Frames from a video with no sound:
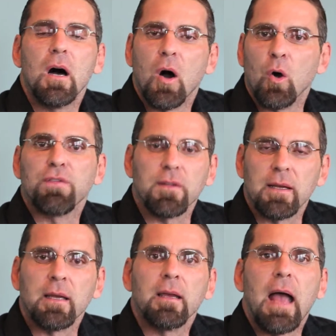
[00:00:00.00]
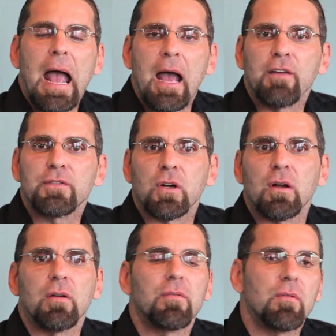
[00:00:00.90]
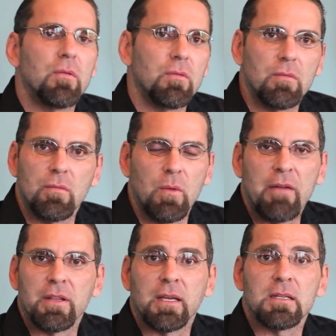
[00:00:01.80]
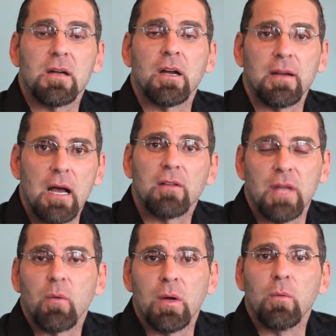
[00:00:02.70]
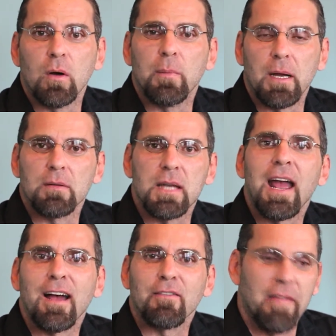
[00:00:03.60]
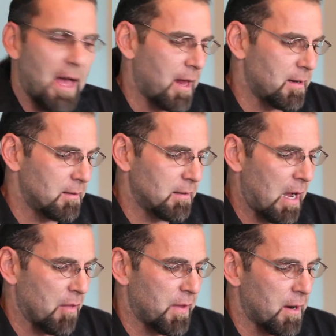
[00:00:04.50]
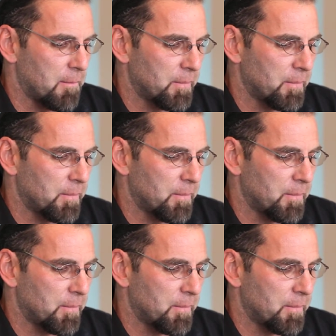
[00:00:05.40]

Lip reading: Hopefully after everything is ironed out that we will be able to have that out there.